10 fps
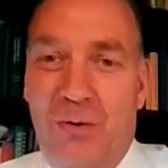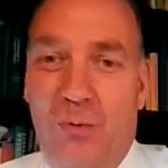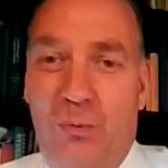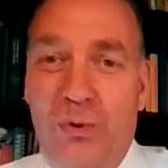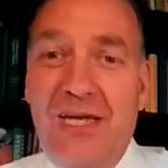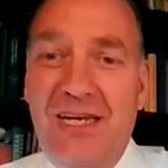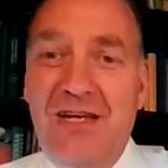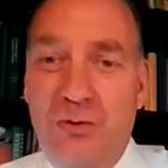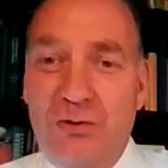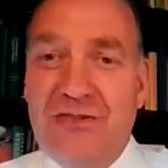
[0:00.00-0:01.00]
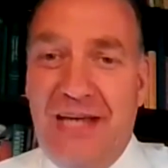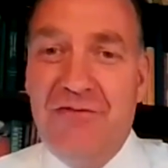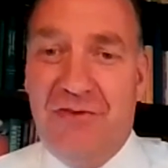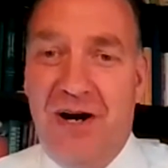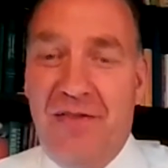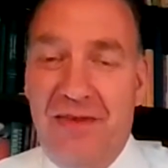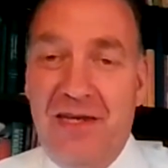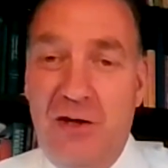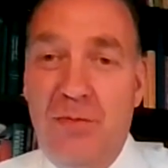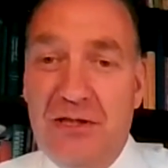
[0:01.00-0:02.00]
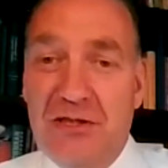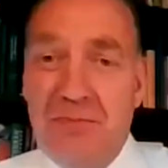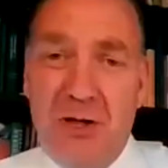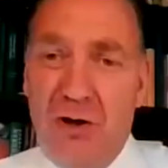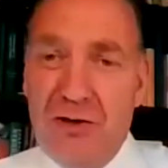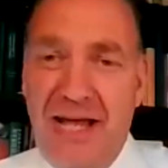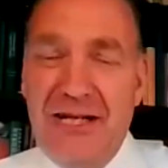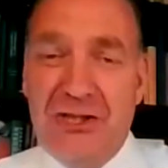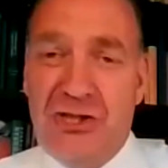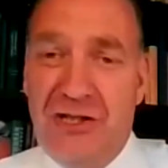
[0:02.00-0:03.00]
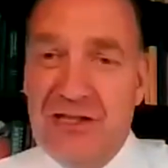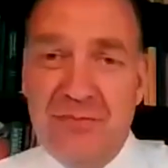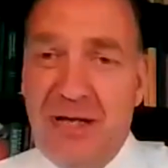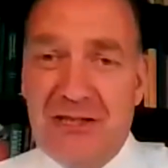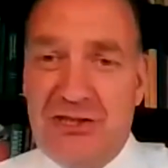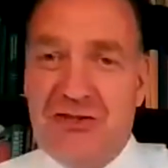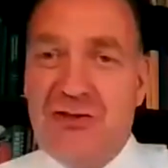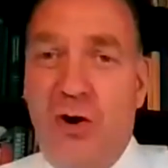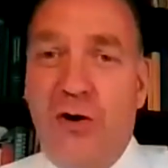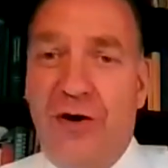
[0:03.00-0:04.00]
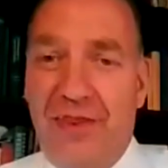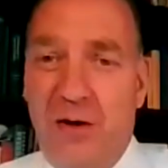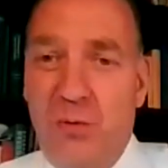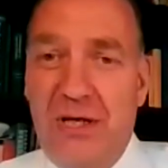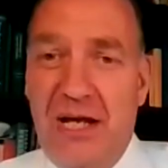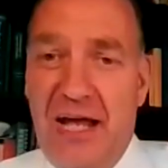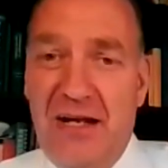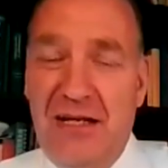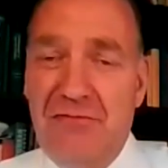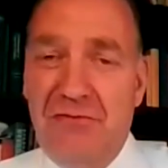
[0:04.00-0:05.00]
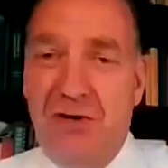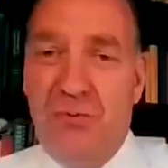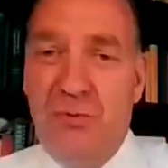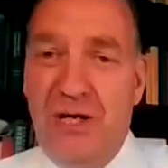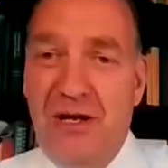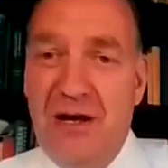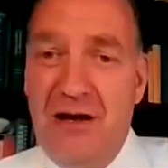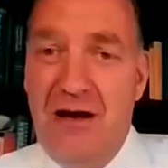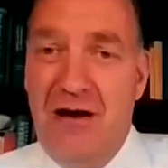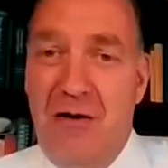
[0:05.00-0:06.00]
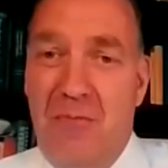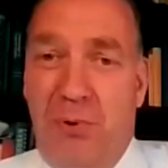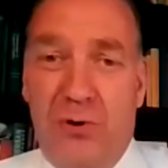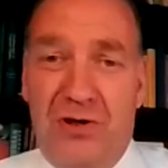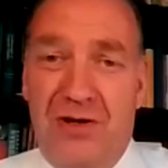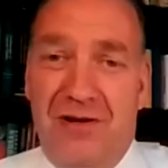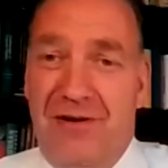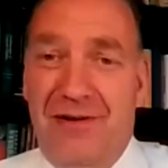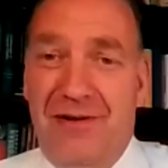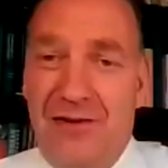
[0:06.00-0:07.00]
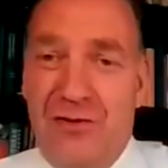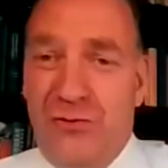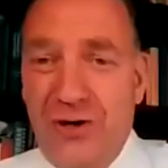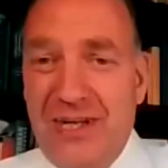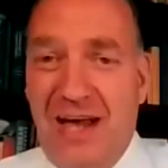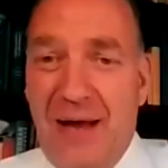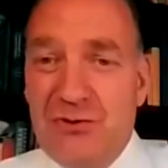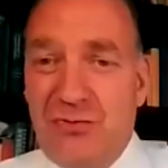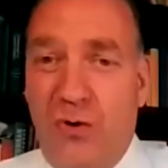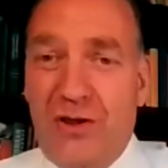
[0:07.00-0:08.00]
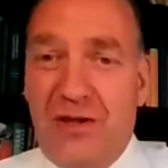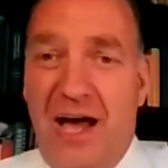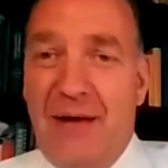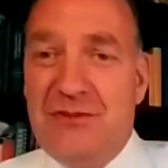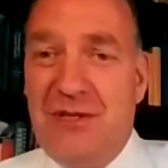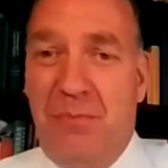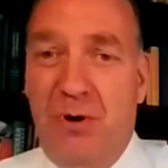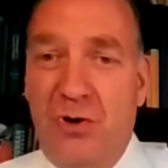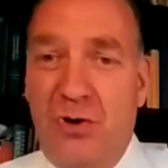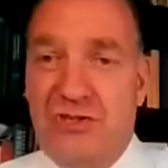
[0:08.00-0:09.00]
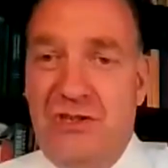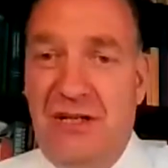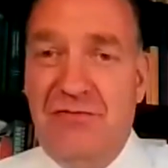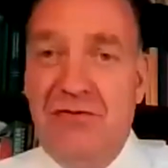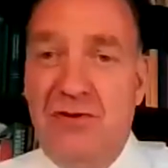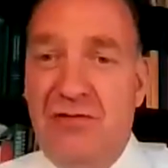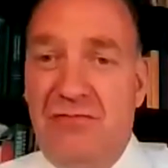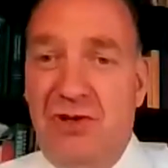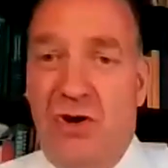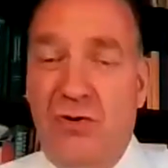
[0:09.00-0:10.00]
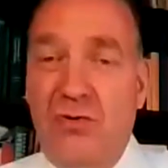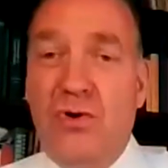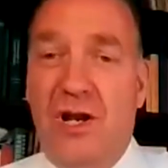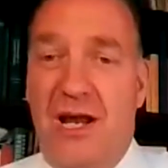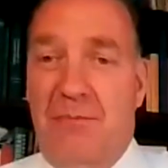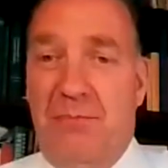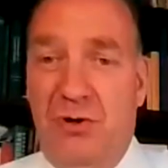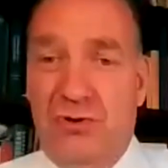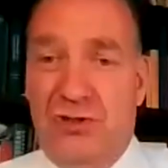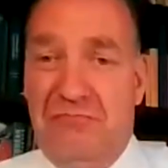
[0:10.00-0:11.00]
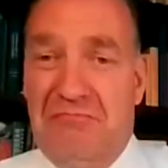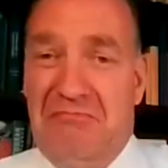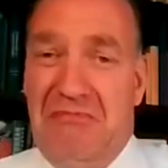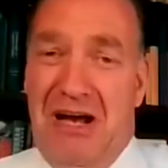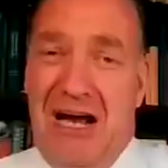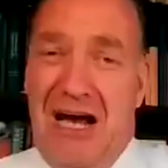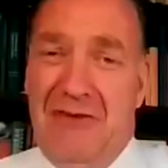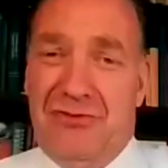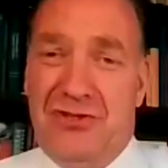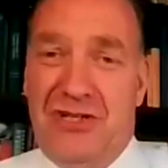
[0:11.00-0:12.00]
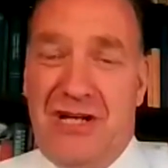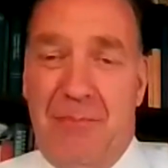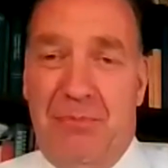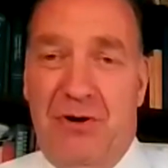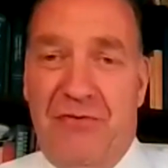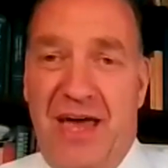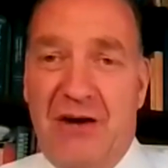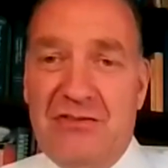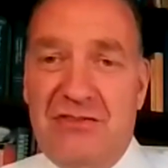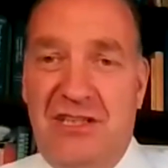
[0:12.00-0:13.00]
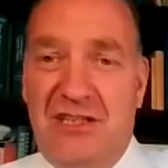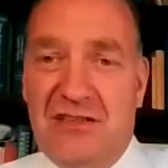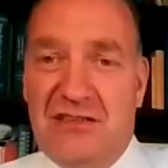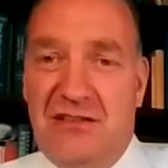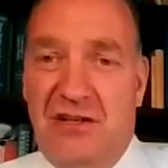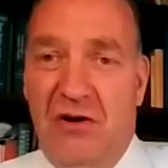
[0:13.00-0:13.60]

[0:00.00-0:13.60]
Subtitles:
We need to safeguard the humans, because nature is much stronger than we. And even if we put 3 times, 4 times the pollution, even, nuclear pollution, after a couple of thousand years,